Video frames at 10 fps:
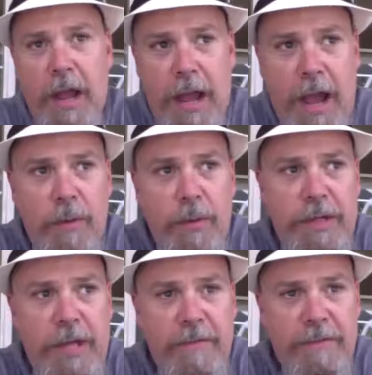I would
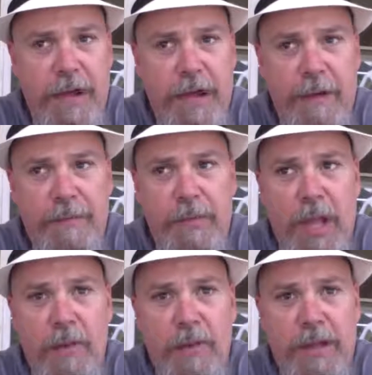give um, I
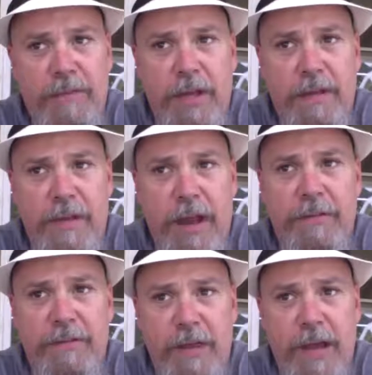would give the
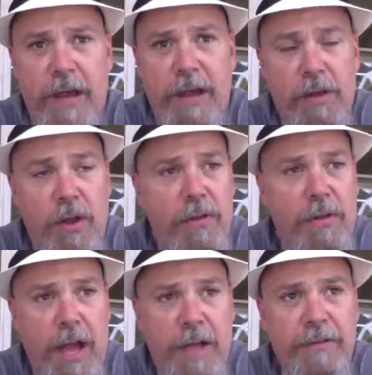advice uh, along the
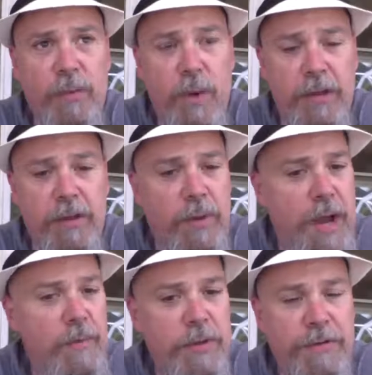lines of what you and I
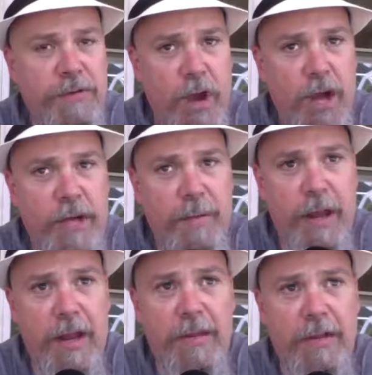were just talking about.
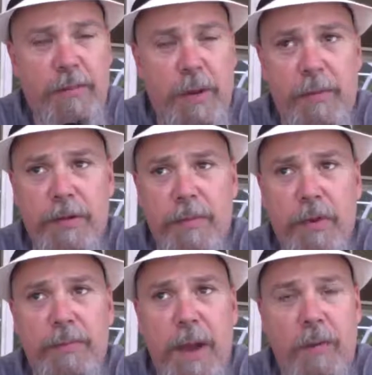I think it's probably the
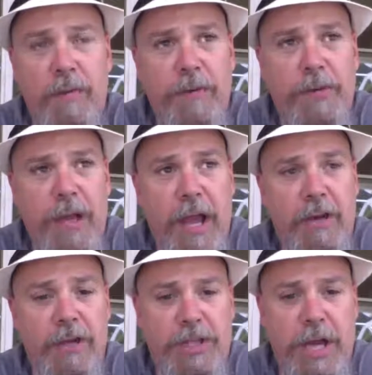most powerful thing I
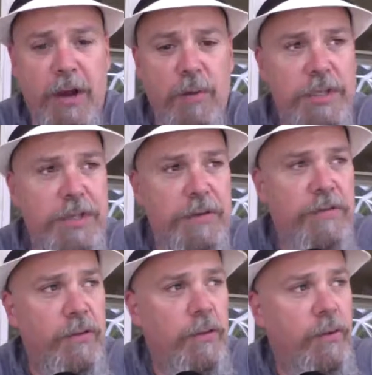could share, which is
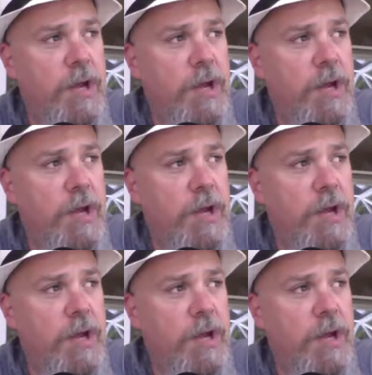to